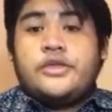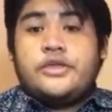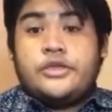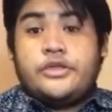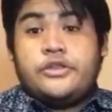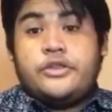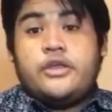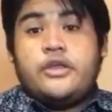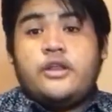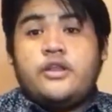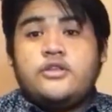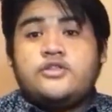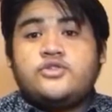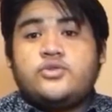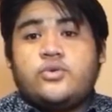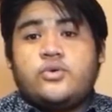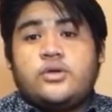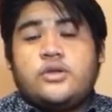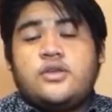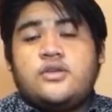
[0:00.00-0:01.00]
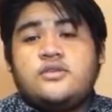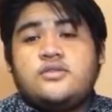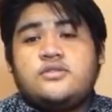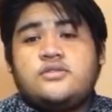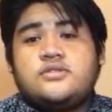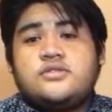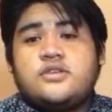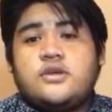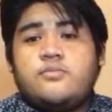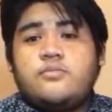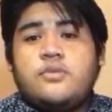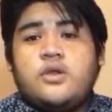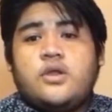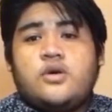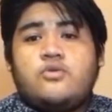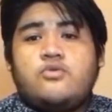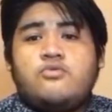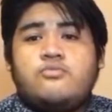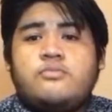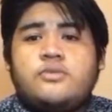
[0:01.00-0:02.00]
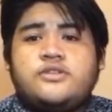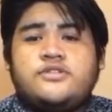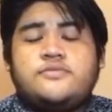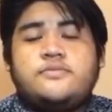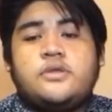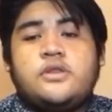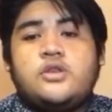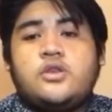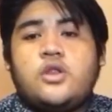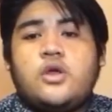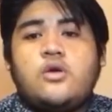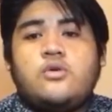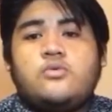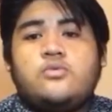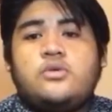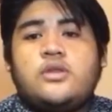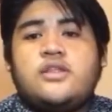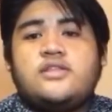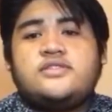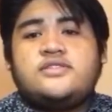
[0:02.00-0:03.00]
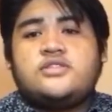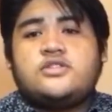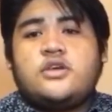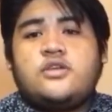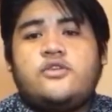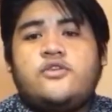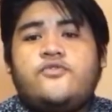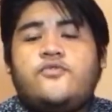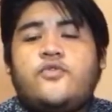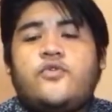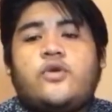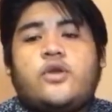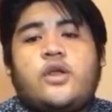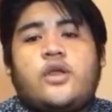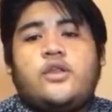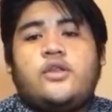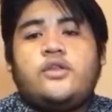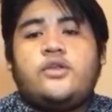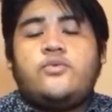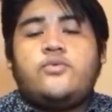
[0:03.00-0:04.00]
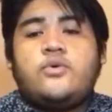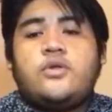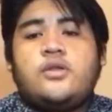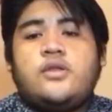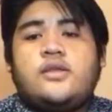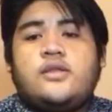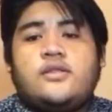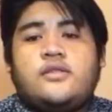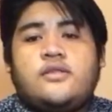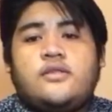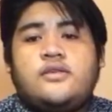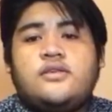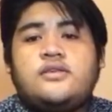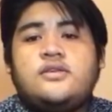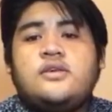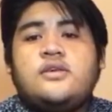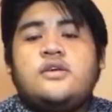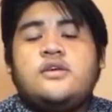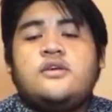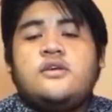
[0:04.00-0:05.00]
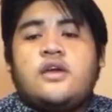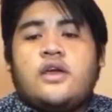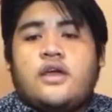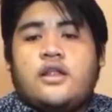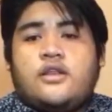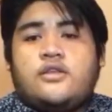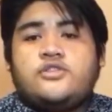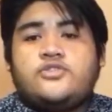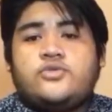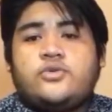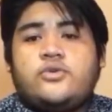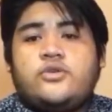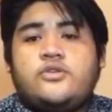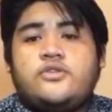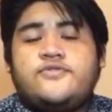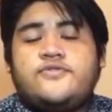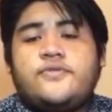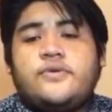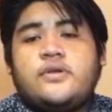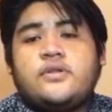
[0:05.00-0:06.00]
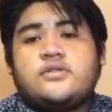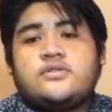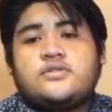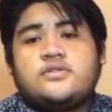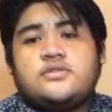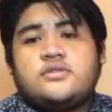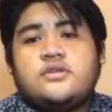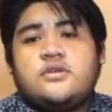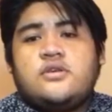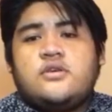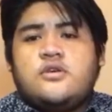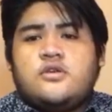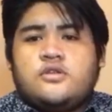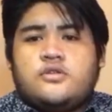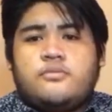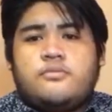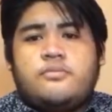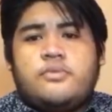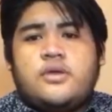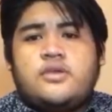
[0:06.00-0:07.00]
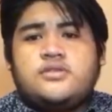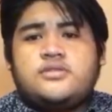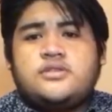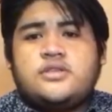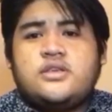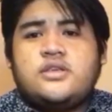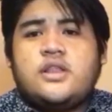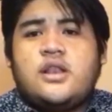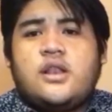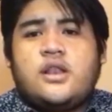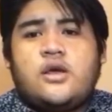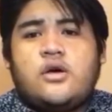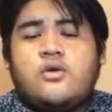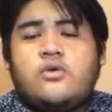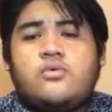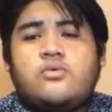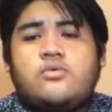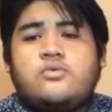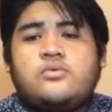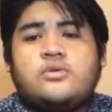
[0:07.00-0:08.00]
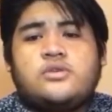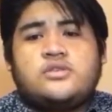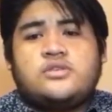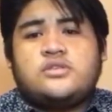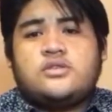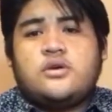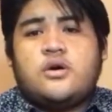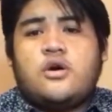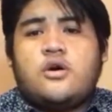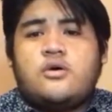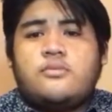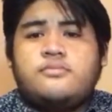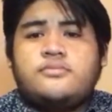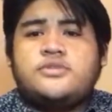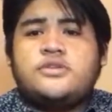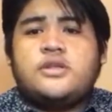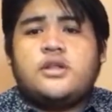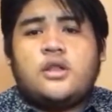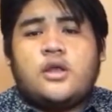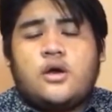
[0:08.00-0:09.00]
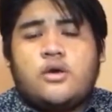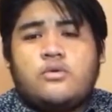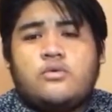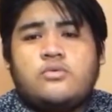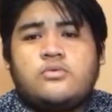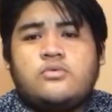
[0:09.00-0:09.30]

In electronics, some law must be known and studied for anyone in the electronic fields. The basic law is the Ohm's law.